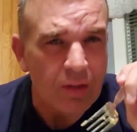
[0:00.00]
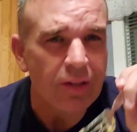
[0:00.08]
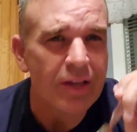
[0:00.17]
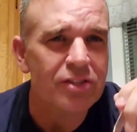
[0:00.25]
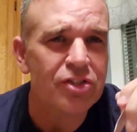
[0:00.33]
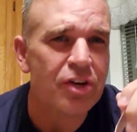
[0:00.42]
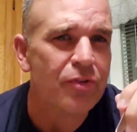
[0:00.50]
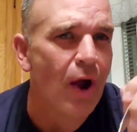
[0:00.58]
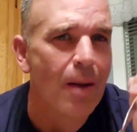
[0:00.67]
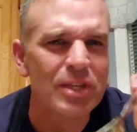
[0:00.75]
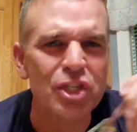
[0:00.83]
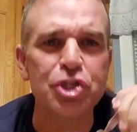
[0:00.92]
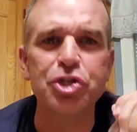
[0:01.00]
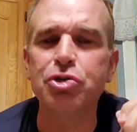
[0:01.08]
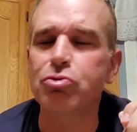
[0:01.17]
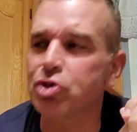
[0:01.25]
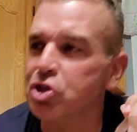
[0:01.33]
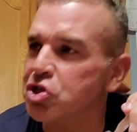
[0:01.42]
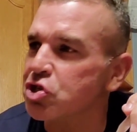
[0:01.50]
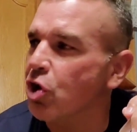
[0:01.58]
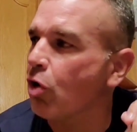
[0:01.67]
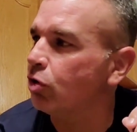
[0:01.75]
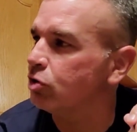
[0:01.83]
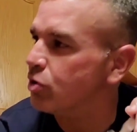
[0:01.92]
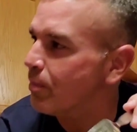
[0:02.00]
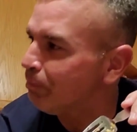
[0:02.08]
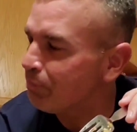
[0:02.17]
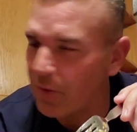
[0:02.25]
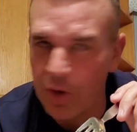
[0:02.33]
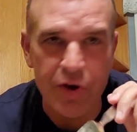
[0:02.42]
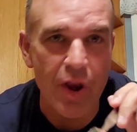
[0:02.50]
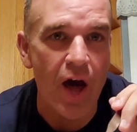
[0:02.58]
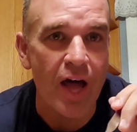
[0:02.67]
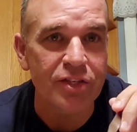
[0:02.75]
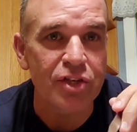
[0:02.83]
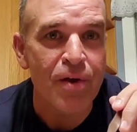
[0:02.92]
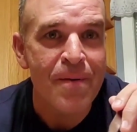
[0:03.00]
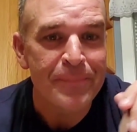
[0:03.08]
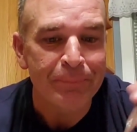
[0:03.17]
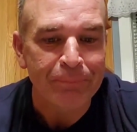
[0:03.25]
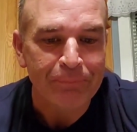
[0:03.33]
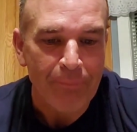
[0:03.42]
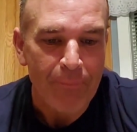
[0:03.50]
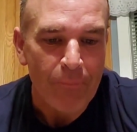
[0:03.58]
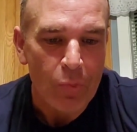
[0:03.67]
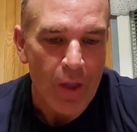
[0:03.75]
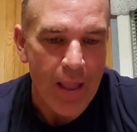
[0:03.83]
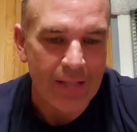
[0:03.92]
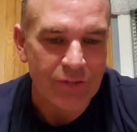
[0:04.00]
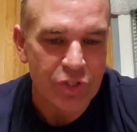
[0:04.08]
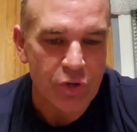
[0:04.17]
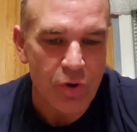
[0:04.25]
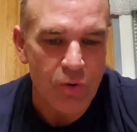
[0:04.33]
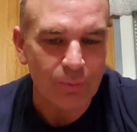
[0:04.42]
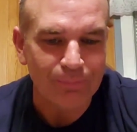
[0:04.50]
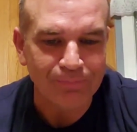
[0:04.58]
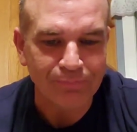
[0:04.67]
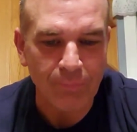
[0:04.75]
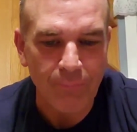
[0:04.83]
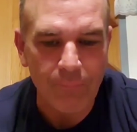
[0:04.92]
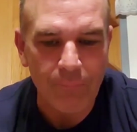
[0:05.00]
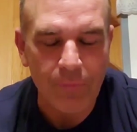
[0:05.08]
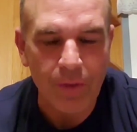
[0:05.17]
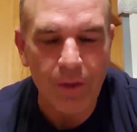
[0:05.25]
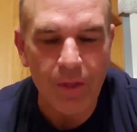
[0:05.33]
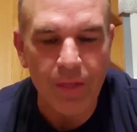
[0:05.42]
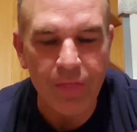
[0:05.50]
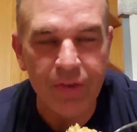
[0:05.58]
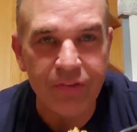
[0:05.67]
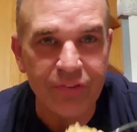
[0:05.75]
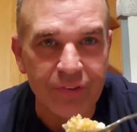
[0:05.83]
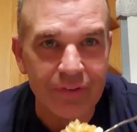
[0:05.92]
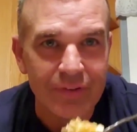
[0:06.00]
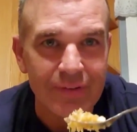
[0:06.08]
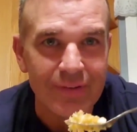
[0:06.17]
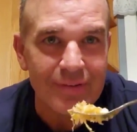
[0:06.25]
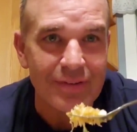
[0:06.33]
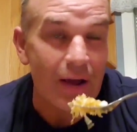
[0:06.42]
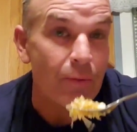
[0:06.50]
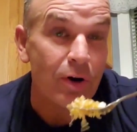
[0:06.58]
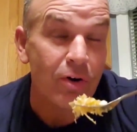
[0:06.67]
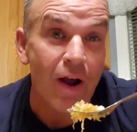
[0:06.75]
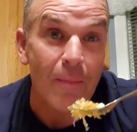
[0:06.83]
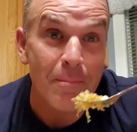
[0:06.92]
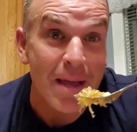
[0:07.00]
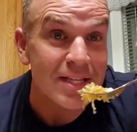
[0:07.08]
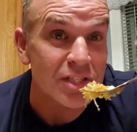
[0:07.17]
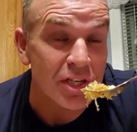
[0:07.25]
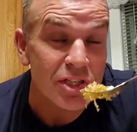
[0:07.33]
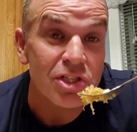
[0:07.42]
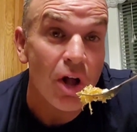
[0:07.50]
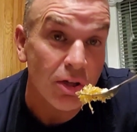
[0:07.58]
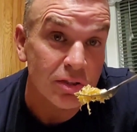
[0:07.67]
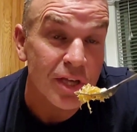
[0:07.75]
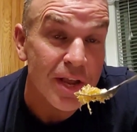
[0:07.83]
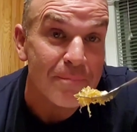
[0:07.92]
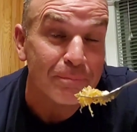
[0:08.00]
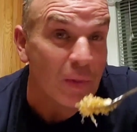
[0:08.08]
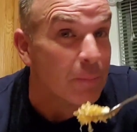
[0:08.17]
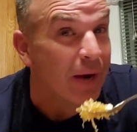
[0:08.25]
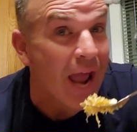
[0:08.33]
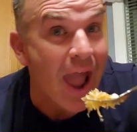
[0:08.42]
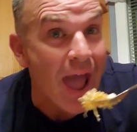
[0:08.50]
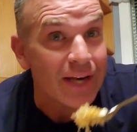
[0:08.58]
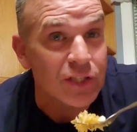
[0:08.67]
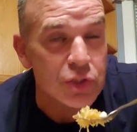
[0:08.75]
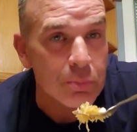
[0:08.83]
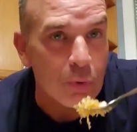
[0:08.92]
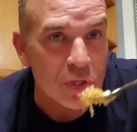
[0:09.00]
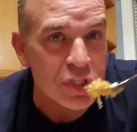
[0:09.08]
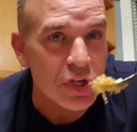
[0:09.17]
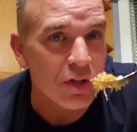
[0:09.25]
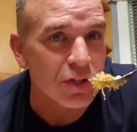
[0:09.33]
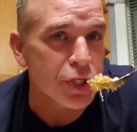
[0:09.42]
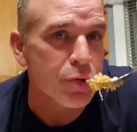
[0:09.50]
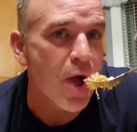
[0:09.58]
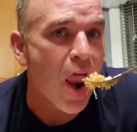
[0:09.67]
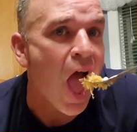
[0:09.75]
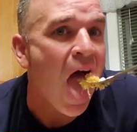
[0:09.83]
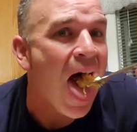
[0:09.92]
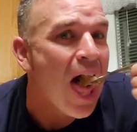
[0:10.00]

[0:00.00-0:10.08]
like it said, I'm a huge salt nut. And so this sauerkraut makes it salty, but I added some more salt to it.